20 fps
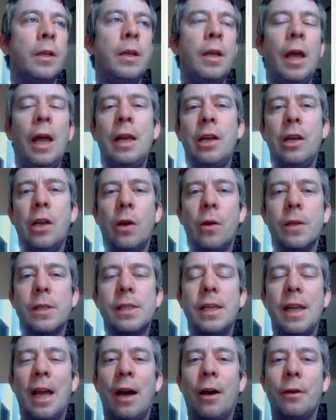And you
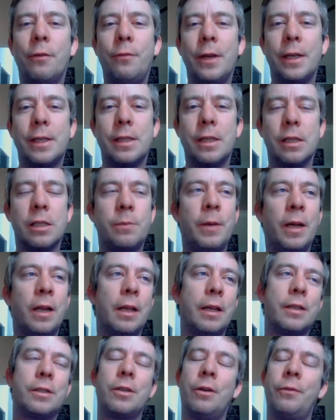notice now it fixed the
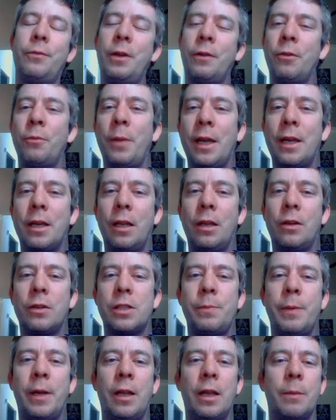spelling. So if you ever make a little
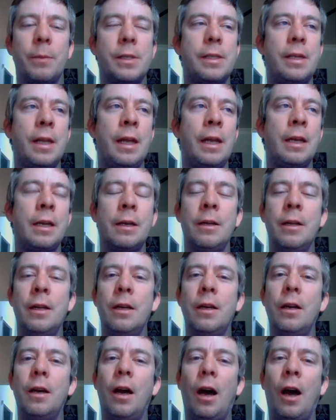spelling mistake,
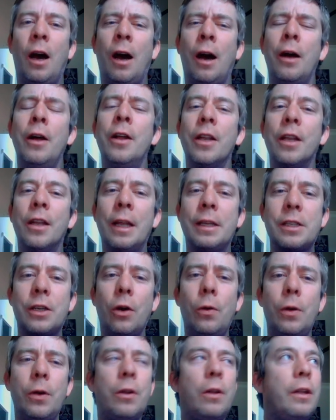uh, let's
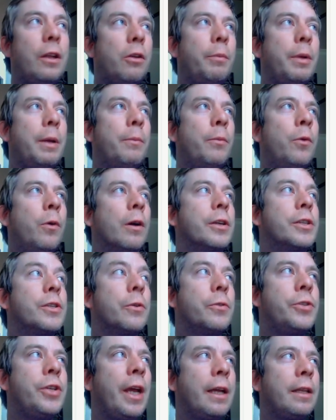go into a little bit more. So
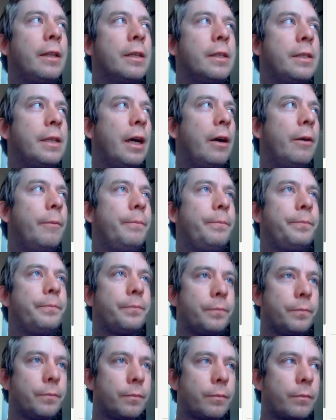check this out.
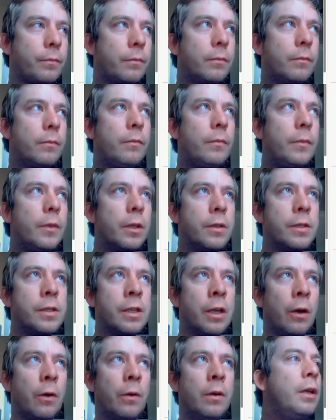
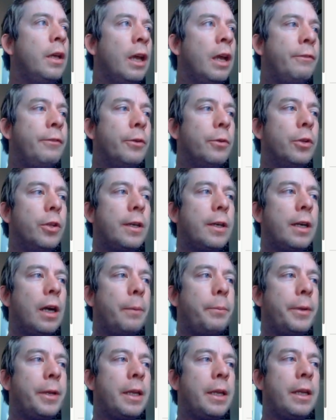So if you look
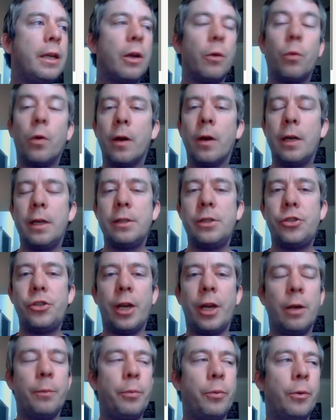up in here, we're in
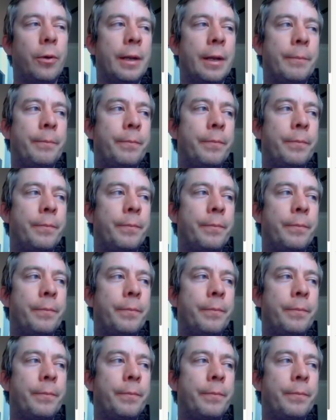SharePoint.